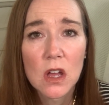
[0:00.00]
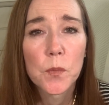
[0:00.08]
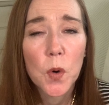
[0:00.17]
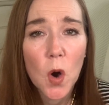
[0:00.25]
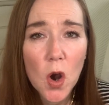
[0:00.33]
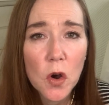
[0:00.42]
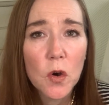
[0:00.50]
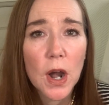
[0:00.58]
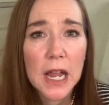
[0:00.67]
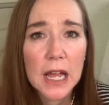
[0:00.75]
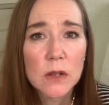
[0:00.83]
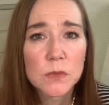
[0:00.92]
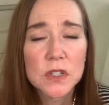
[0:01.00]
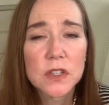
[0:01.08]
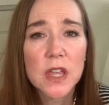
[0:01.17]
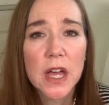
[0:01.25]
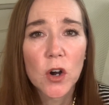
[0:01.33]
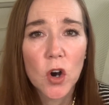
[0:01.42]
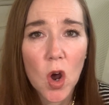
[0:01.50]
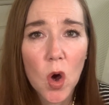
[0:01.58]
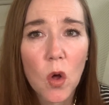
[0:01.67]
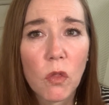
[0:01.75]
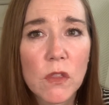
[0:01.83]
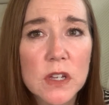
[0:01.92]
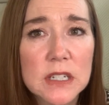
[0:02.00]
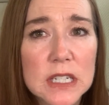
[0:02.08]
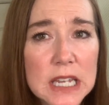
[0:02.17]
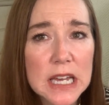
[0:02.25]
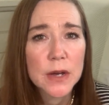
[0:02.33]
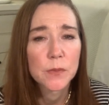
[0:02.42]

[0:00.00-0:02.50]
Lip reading: programs that are on the Ziip.